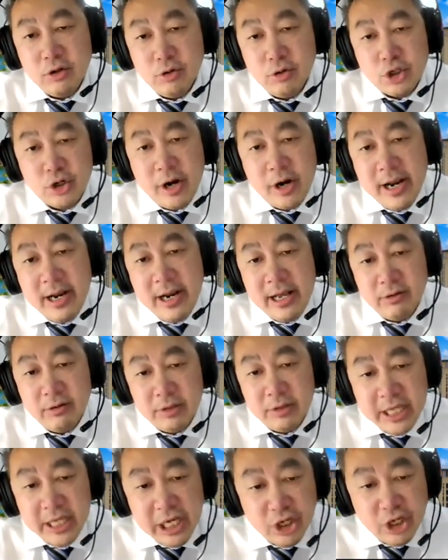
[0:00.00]
train and to
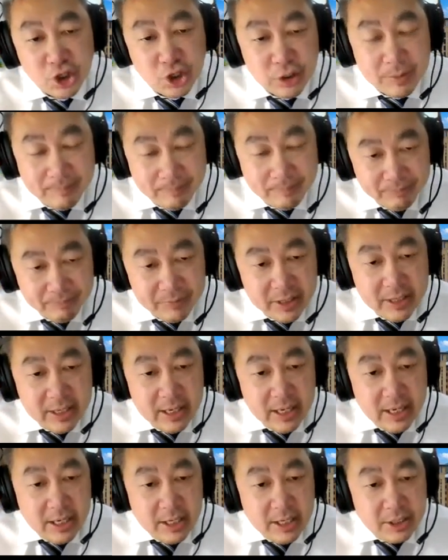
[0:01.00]
teach.
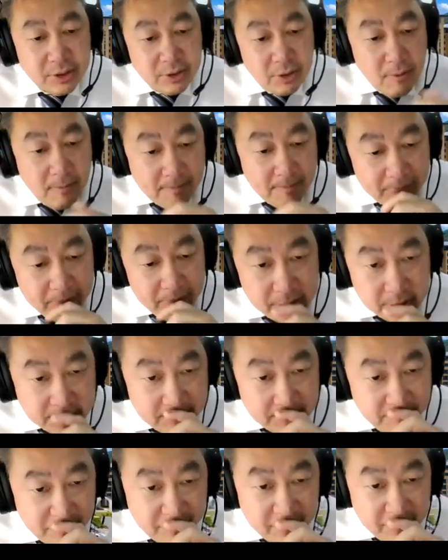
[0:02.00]
So
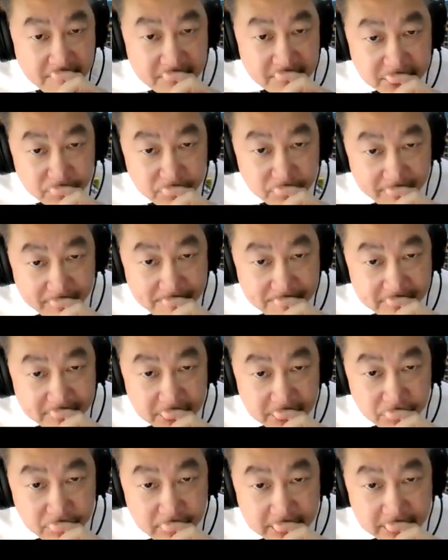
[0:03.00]
some famous one,
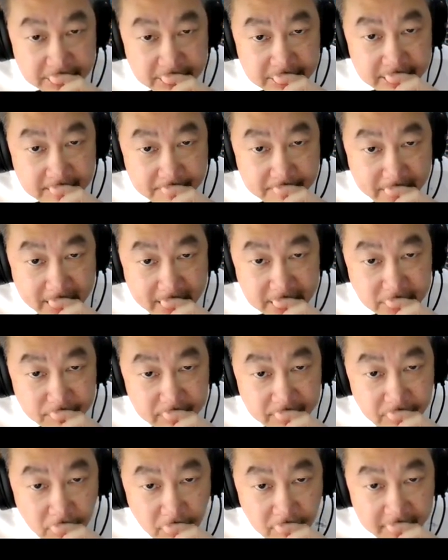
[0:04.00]
as you can see, the best
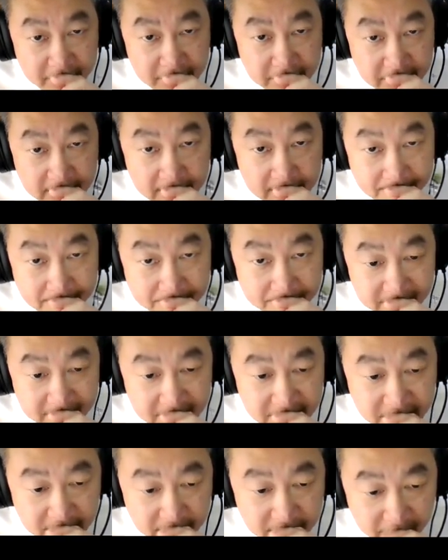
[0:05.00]
one over here
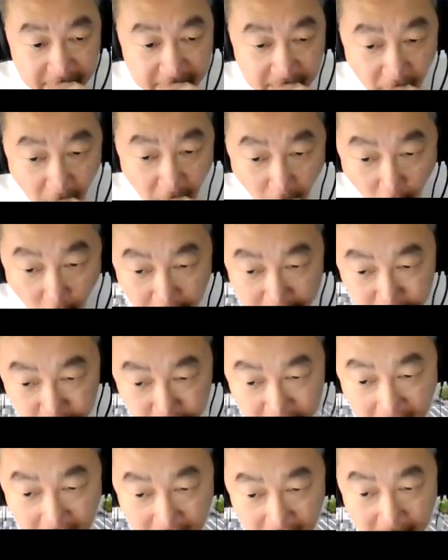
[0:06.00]
is the one in
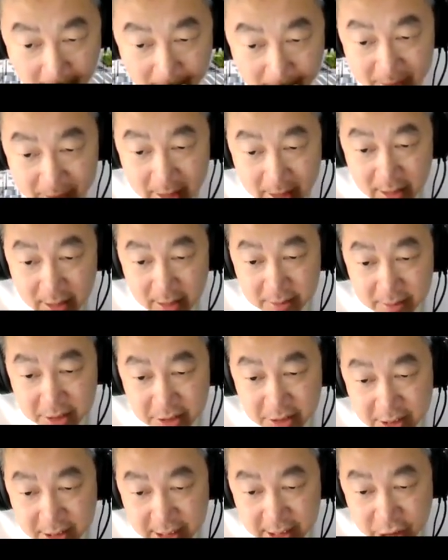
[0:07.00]
orange color.
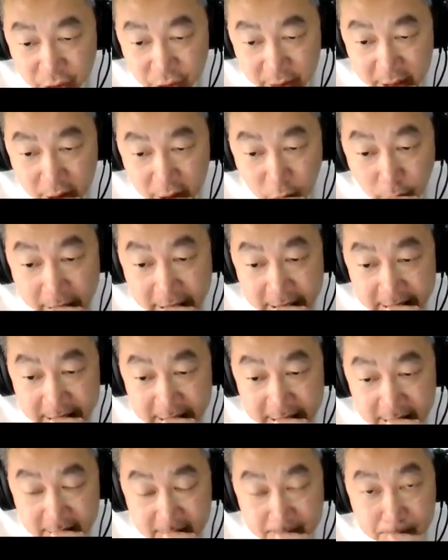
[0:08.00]
This is actually
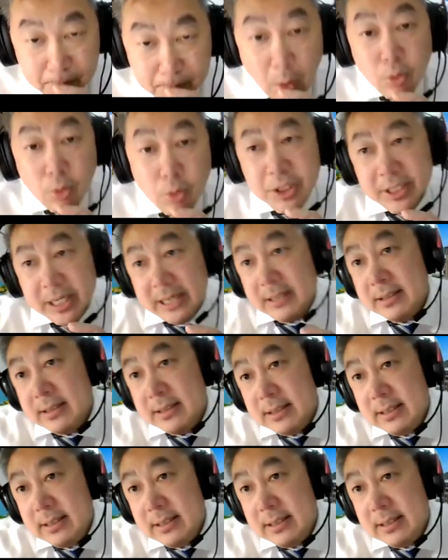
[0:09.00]
gradient boosting.